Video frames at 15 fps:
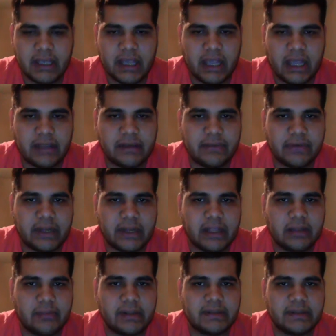and different
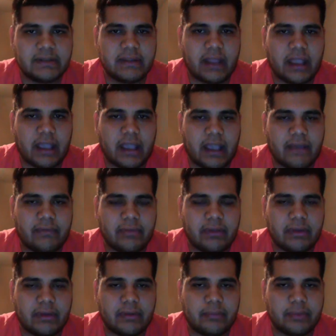elements that gave
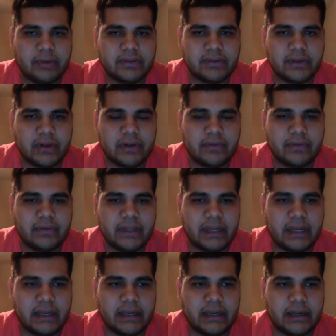the preserve an
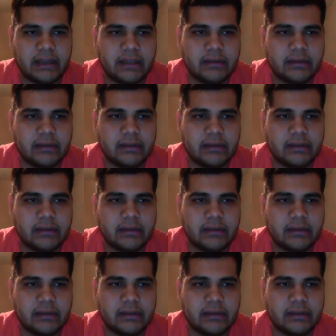identity.